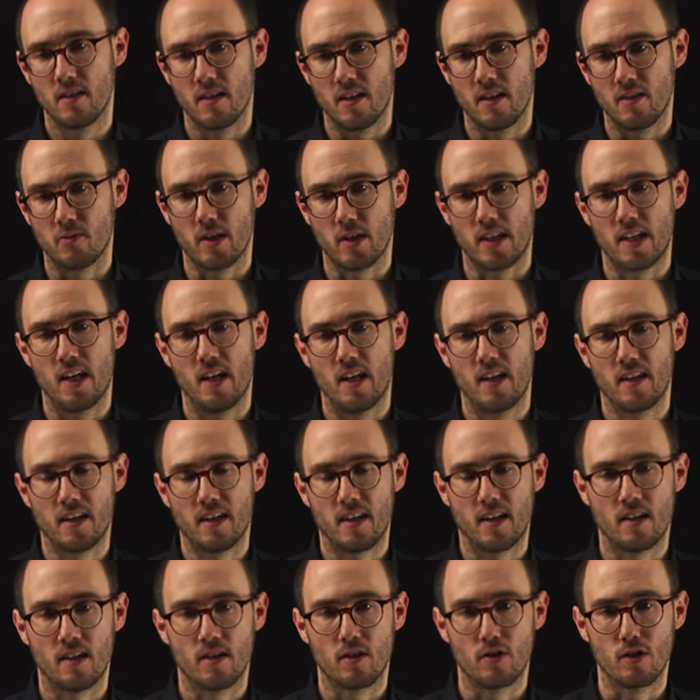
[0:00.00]

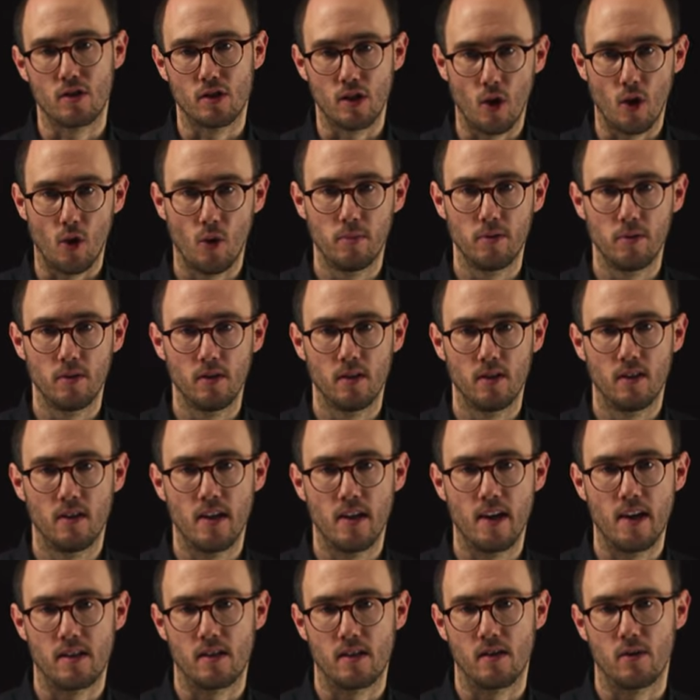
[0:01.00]
regarding global
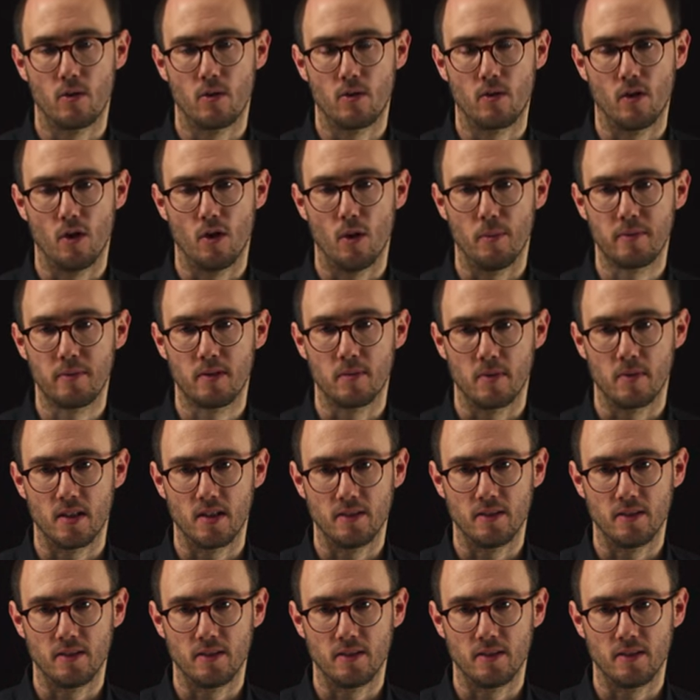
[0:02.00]
and local optima.